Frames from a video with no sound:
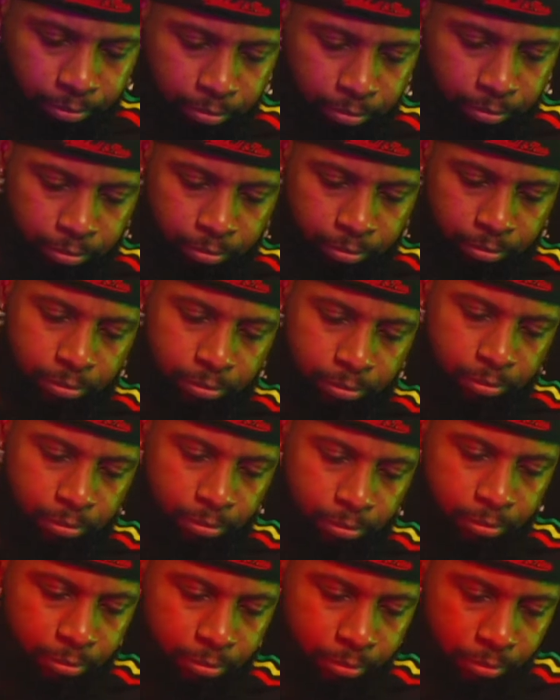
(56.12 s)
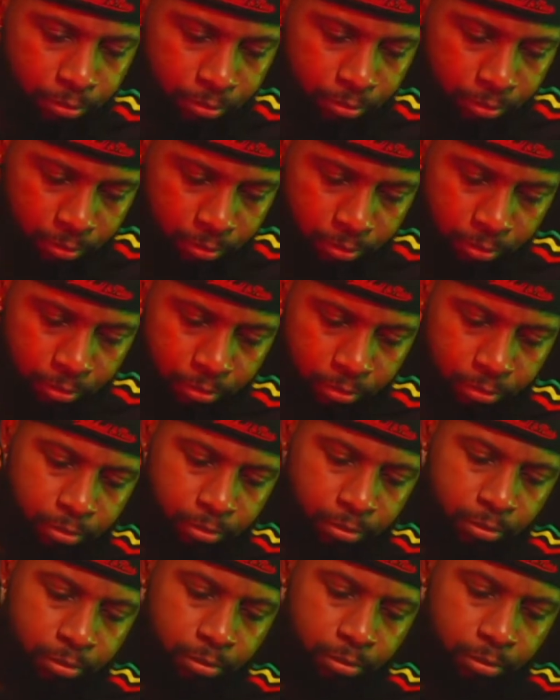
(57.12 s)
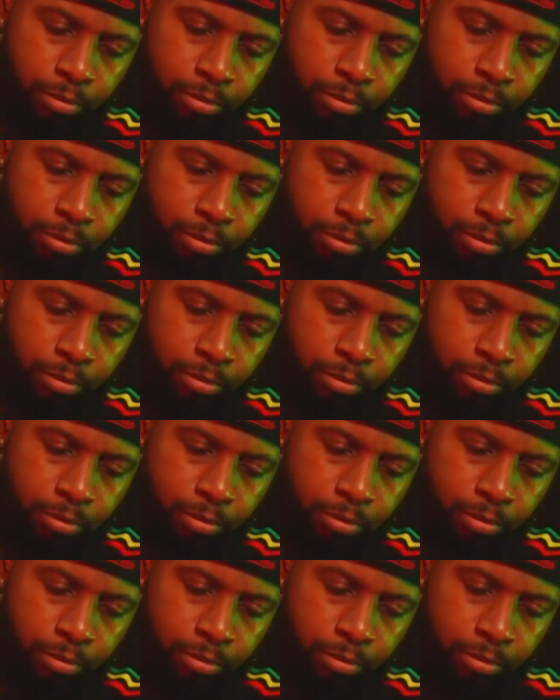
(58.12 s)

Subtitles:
(silence)